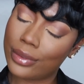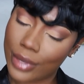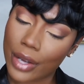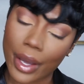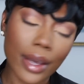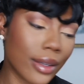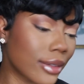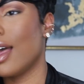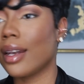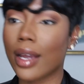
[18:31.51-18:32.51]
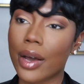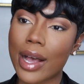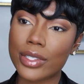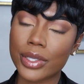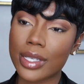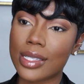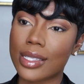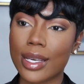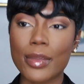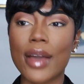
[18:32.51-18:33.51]
Okay. Now, as you can
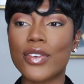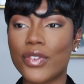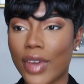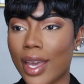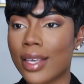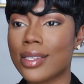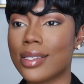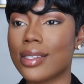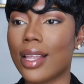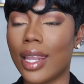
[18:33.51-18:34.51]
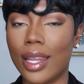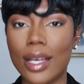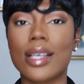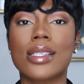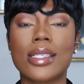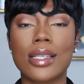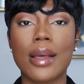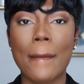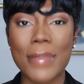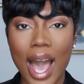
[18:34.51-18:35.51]
see, my face looks
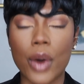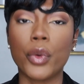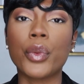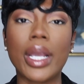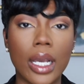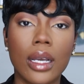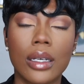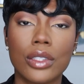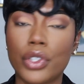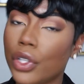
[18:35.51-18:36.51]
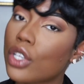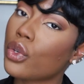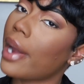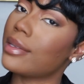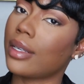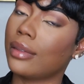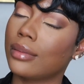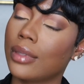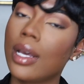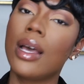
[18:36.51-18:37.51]
powdery. She looks crazy.
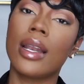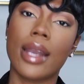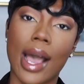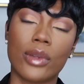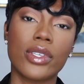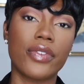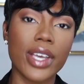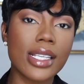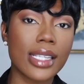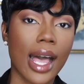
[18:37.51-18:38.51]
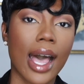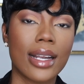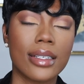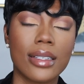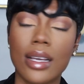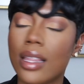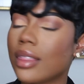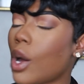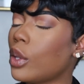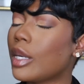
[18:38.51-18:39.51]
Now, to fix that,
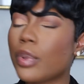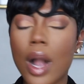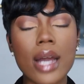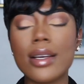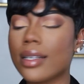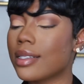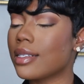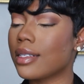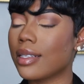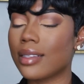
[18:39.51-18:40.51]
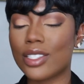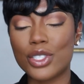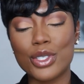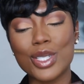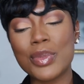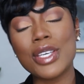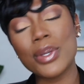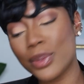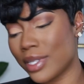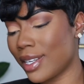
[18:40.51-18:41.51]
the only product that you should be
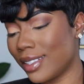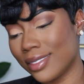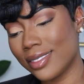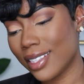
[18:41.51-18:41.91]
using,